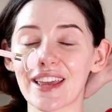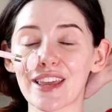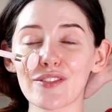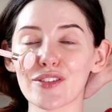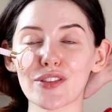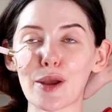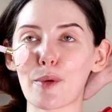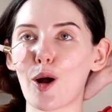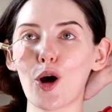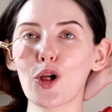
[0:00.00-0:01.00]
even if they
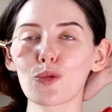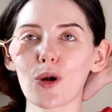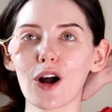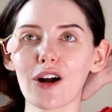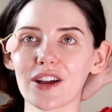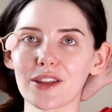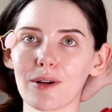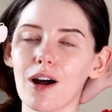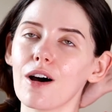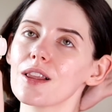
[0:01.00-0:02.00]
were all wrong and they
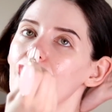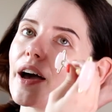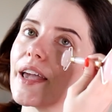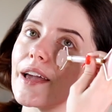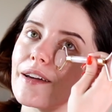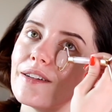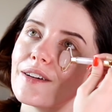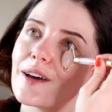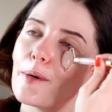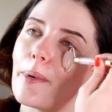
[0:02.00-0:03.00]
were all lying
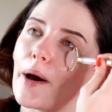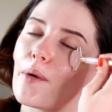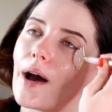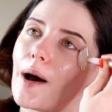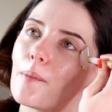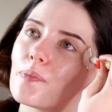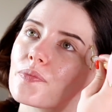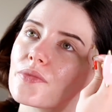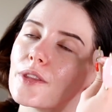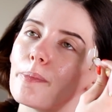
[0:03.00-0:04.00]
about
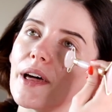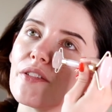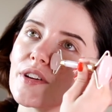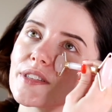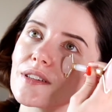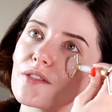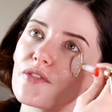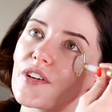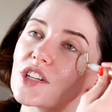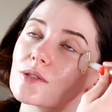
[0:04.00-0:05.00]
the benefits of
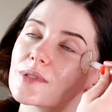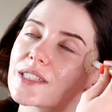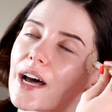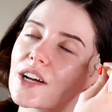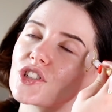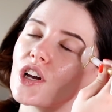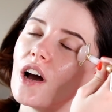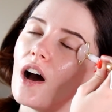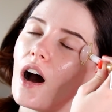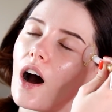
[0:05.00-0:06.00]
facial massage,
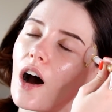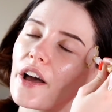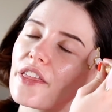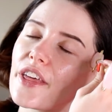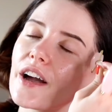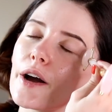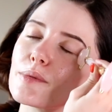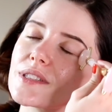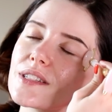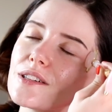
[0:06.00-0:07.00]
I think I
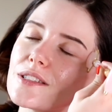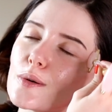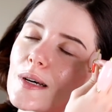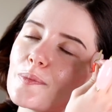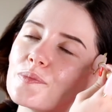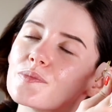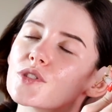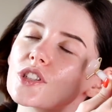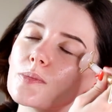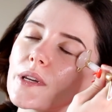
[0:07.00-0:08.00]
would still do it,
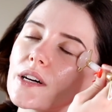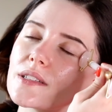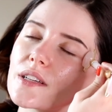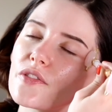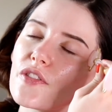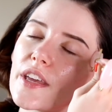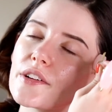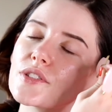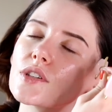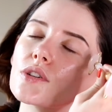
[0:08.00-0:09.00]
just because it
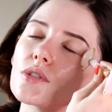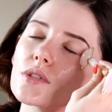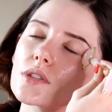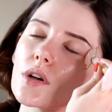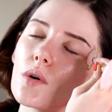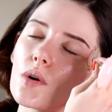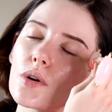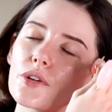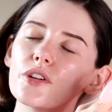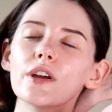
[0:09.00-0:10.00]
feels so
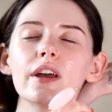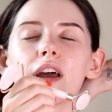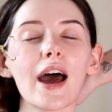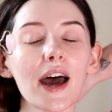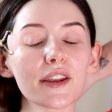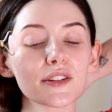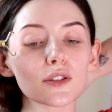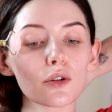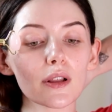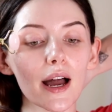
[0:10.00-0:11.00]
good and it's
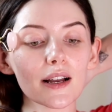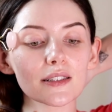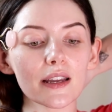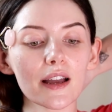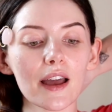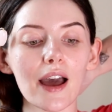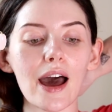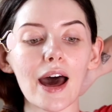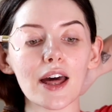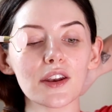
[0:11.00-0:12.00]
so relaxing,
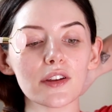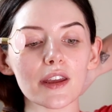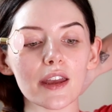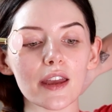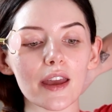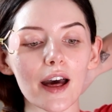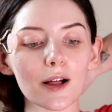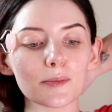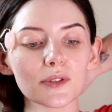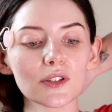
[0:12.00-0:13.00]
and it
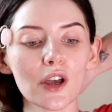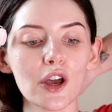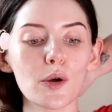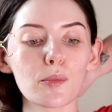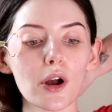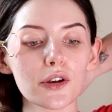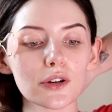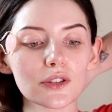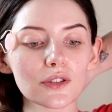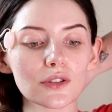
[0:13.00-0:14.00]
helps
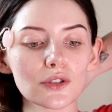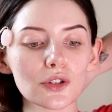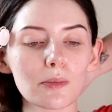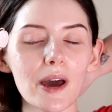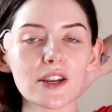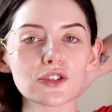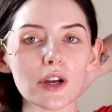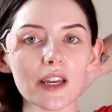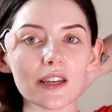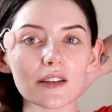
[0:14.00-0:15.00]
products to
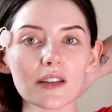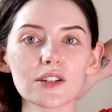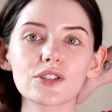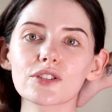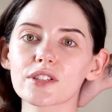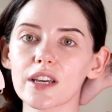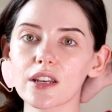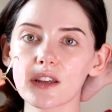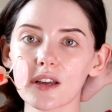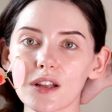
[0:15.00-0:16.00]
penetrate into your
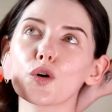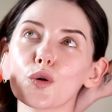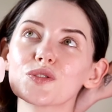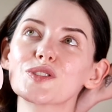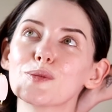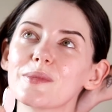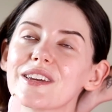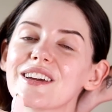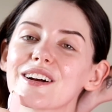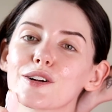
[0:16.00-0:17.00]
skin. Those to
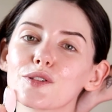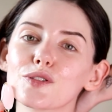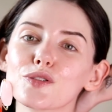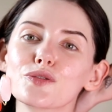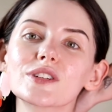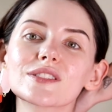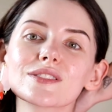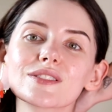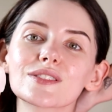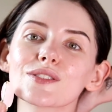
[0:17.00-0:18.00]
me are good enough
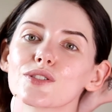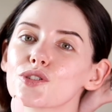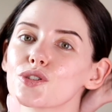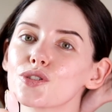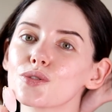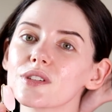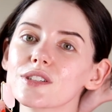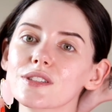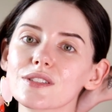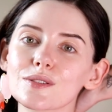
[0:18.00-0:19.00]
reasons to do
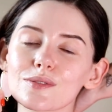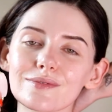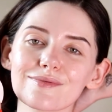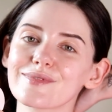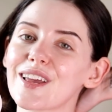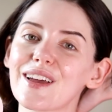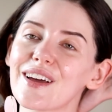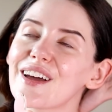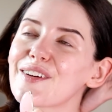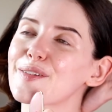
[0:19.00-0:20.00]
this
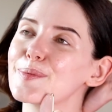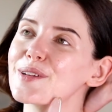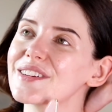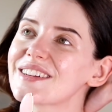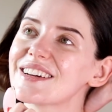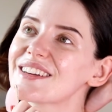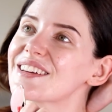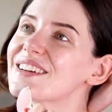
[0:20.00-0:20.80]
every bloody day.